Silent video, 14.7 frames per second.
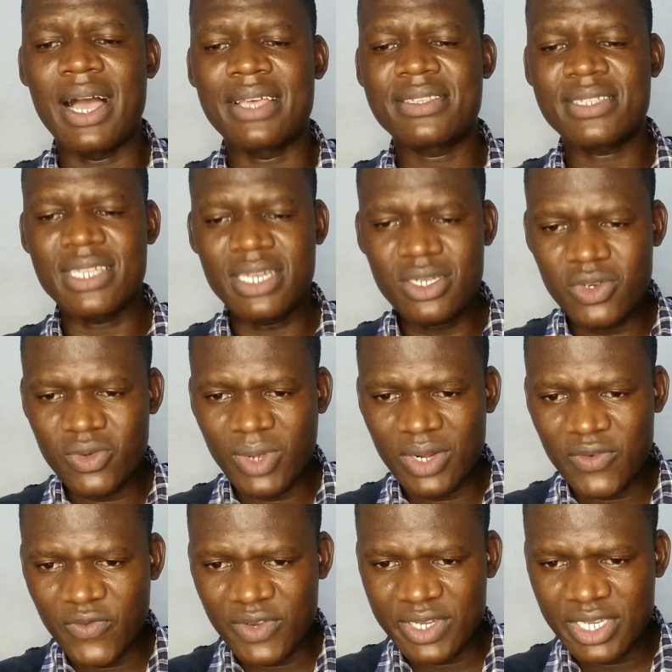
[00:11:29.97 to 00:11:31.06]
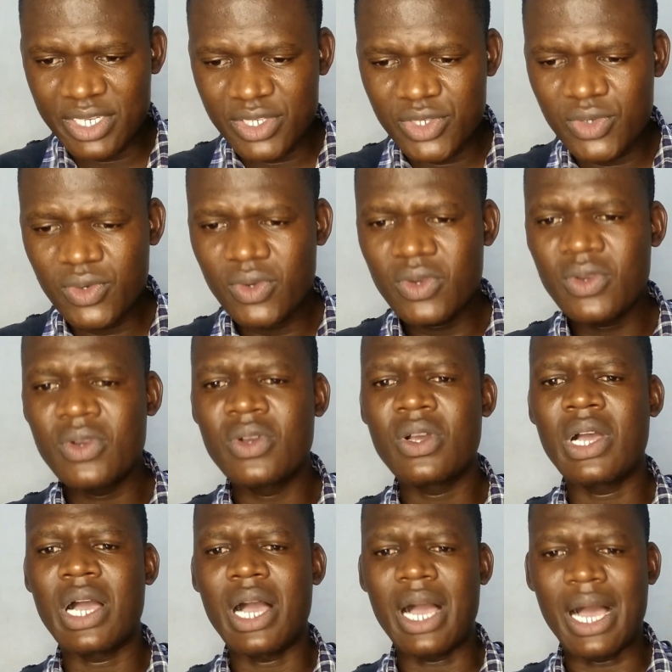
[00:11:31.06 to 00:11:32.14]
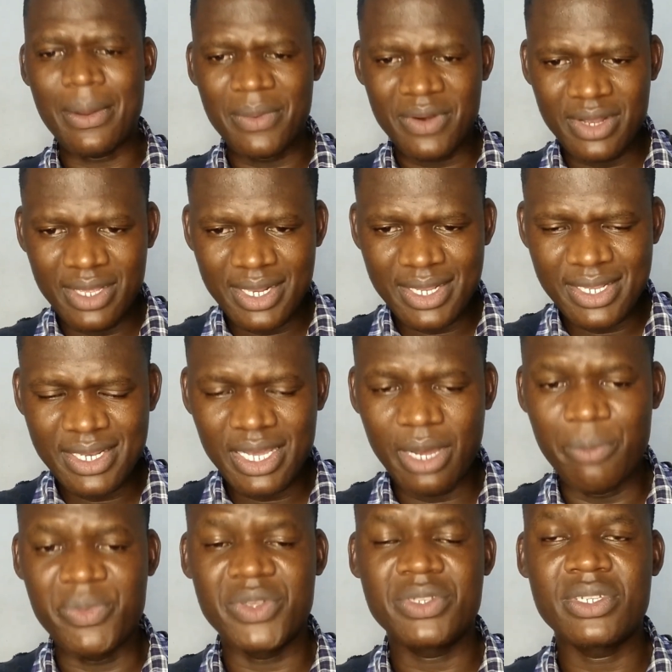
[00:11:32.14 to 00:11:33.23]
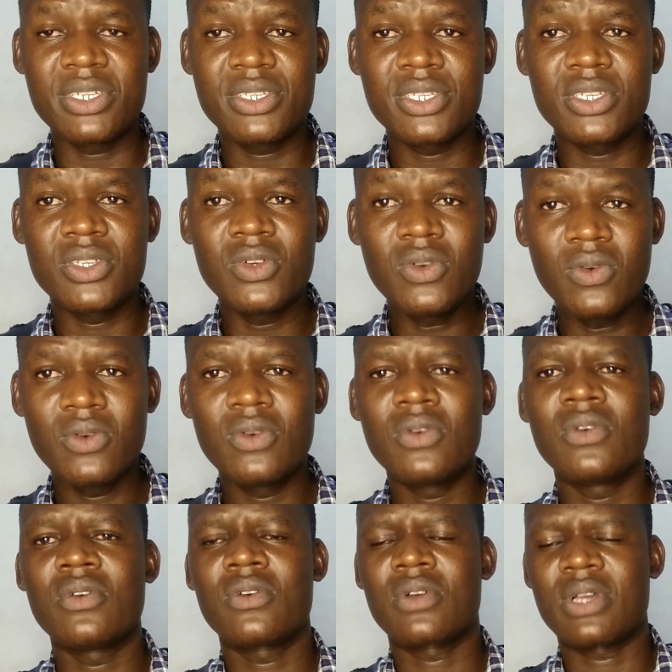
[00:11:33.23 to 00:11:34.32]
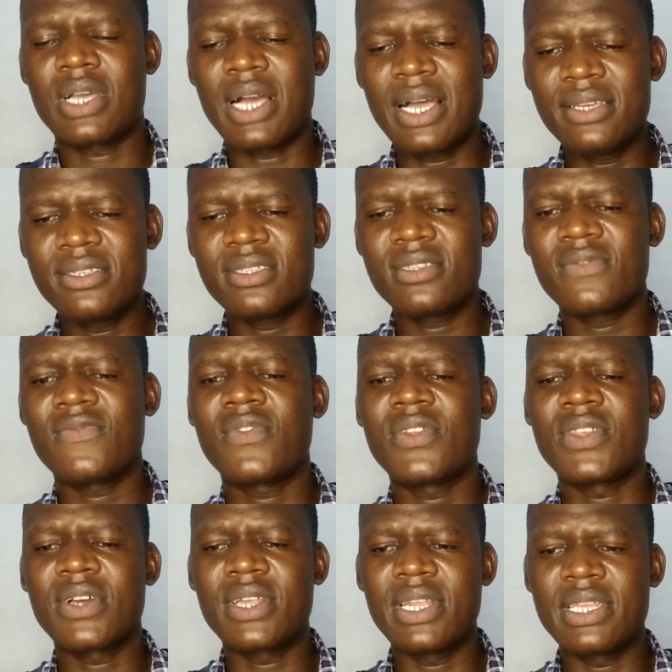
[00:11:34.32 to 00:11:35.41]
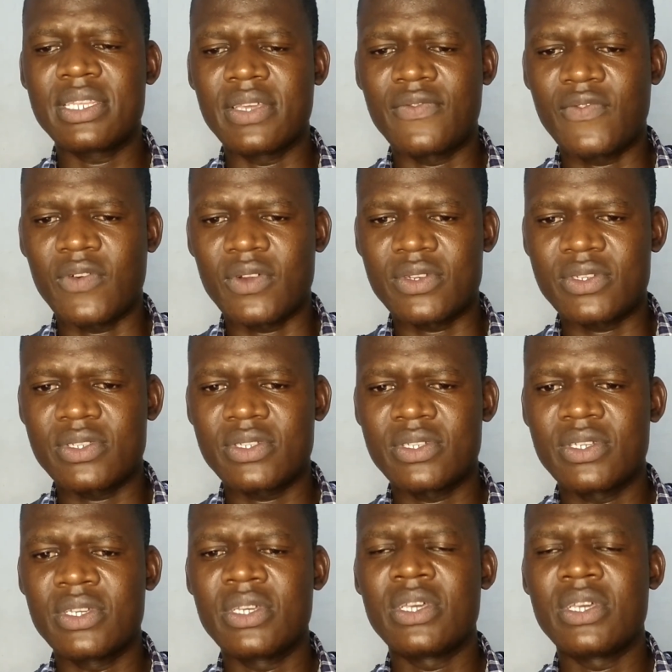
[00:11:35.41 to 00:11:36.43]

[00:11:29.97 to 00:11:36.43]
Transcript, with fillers: I still don't want to forget you. I'm really, really appreciating you guys for the great effort.